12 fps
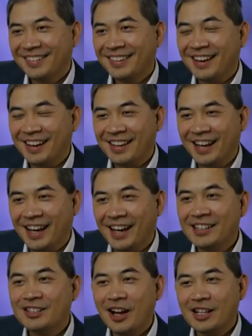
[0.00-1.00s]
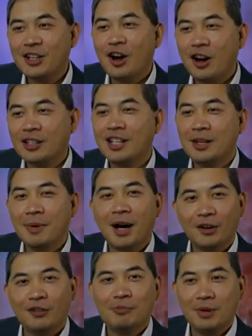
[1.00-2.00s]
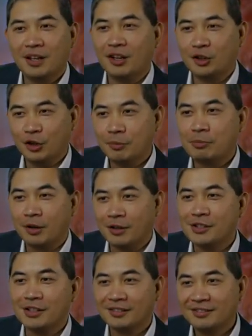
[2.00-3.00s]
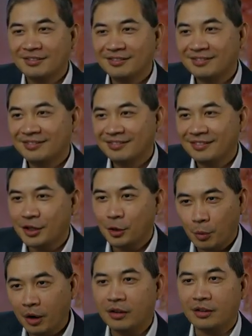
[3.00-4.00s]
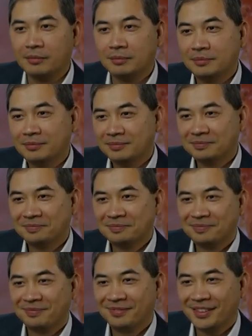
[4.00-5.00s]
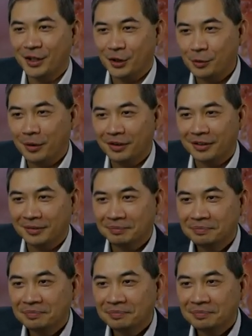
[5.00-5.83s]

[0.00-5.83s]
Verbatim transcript: uh, yeah, I, I talked him out of being a good person. You're welcome. You're welcome.